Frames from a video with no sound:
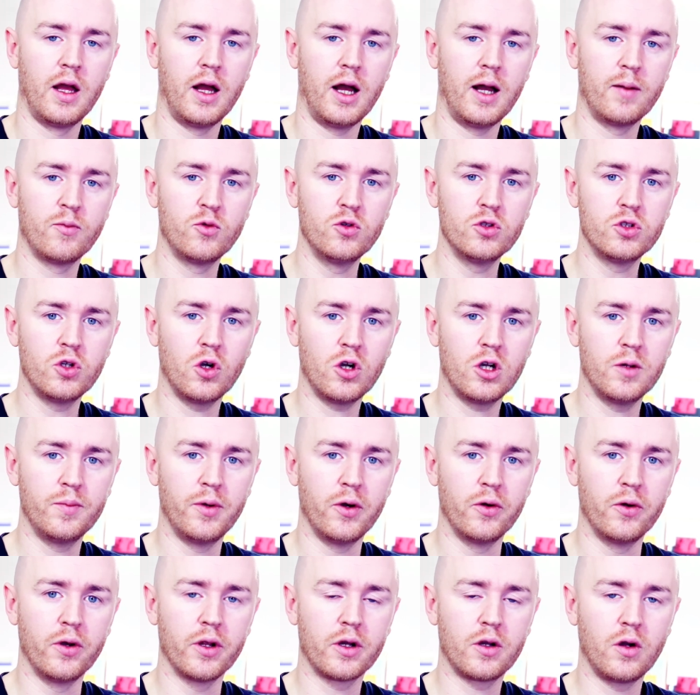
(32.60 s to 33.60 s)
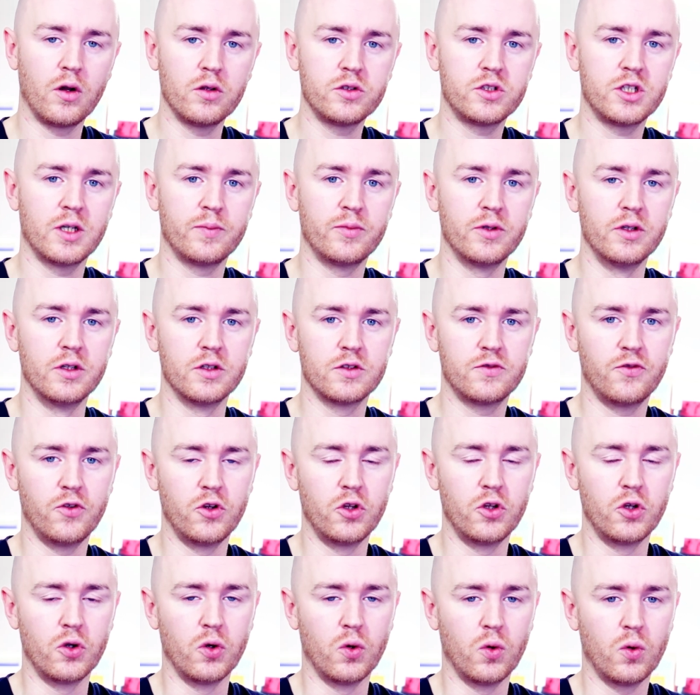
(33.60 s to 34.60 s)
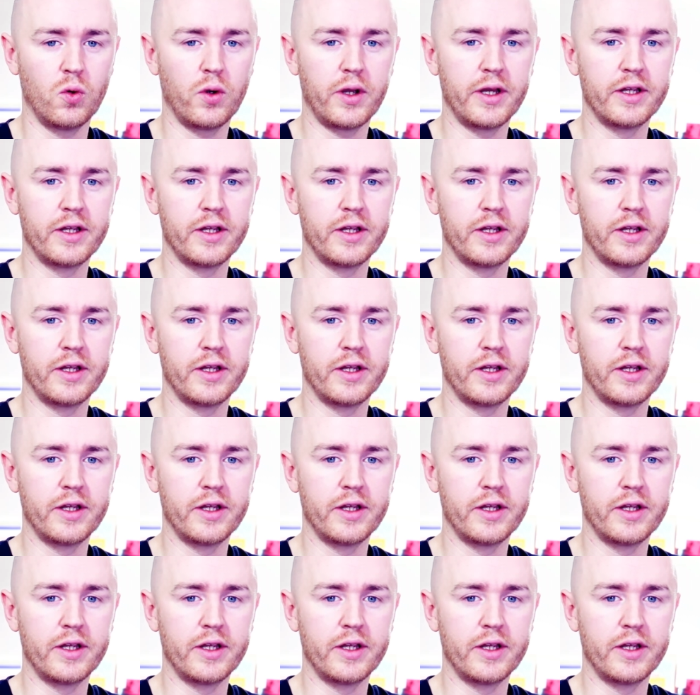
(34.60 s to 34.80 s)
I'm going to talk about a concept in this video.